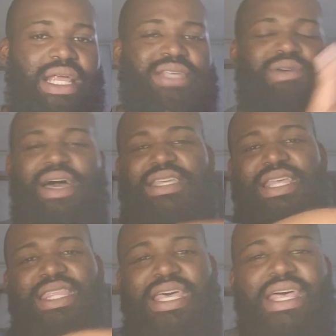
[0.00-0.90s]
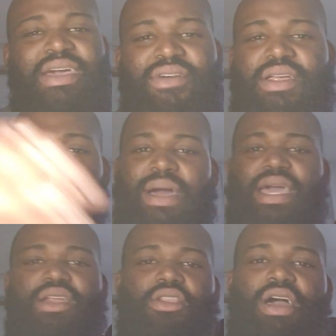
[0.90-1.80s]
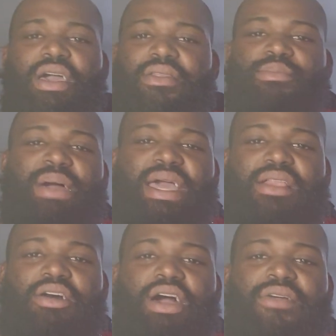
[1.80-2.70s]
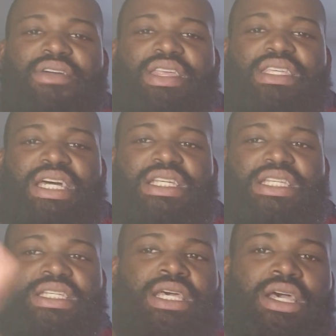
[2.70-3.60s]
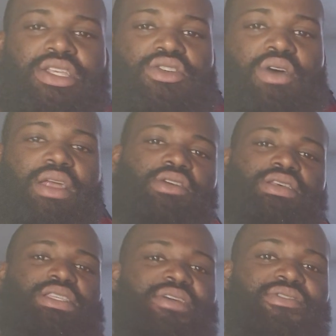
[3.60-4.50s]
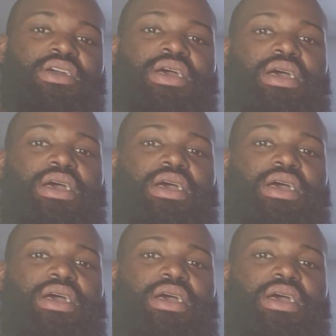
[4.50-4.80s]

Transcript: That's why even back in the law, even in Genesis too. I know it's different.